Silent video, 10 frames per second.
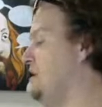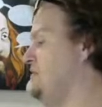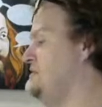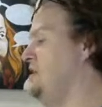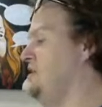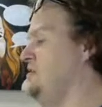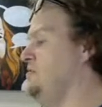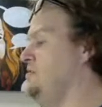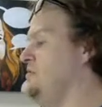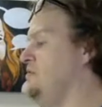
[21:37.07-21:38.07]
gave Jay to
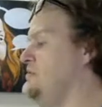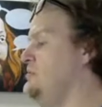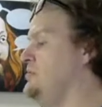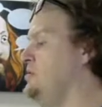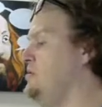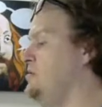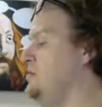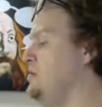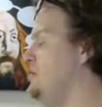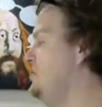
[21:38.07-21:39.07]
use for a moment?
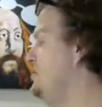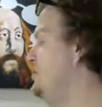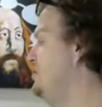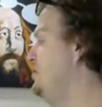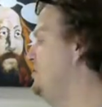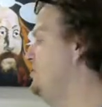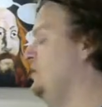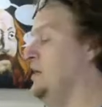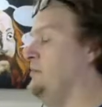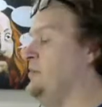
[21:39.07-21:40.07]

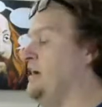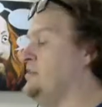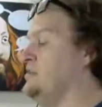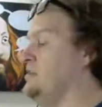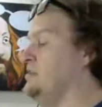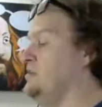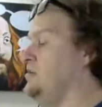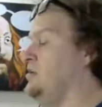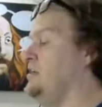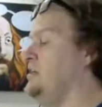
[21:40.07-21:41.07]
Well, I'm actually, you
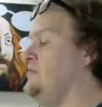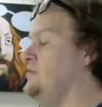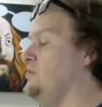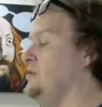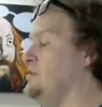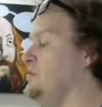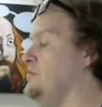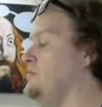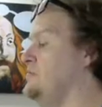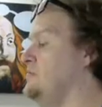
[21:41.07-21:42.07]
know what? If you want to.
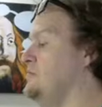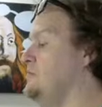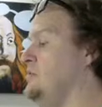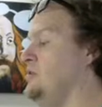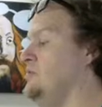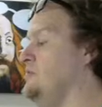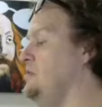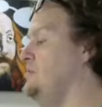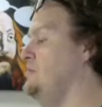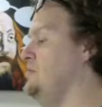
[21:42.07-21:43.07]
No,
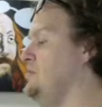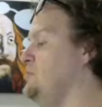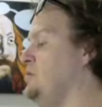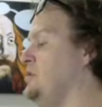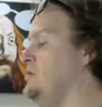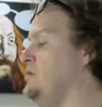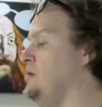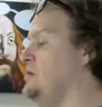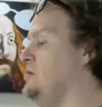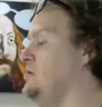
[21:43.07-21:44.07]
we put that away.